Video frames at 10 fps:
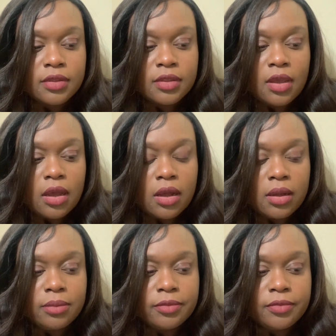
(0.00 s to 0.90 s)

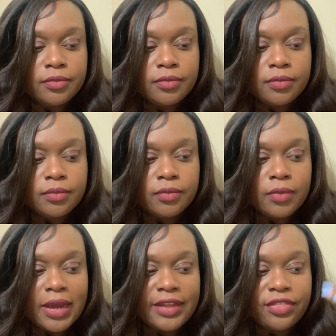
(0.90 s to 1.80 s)

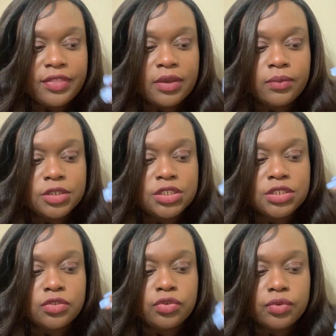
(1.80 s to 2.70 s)
I think what
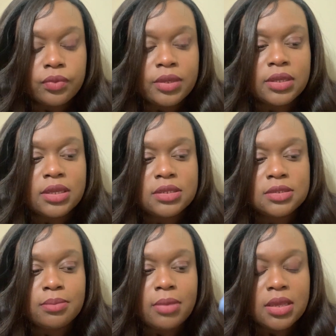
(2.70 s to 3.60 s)
she's doing is
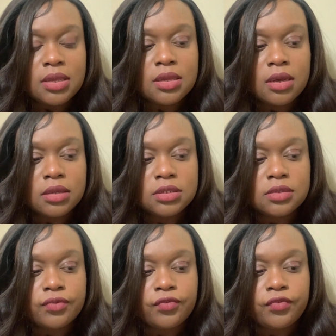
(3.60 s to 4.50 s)
making us
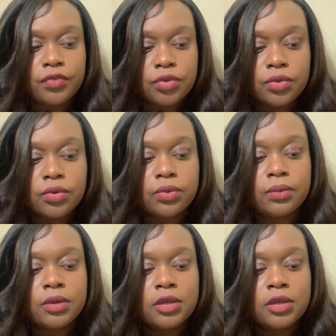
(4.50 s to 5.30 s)
view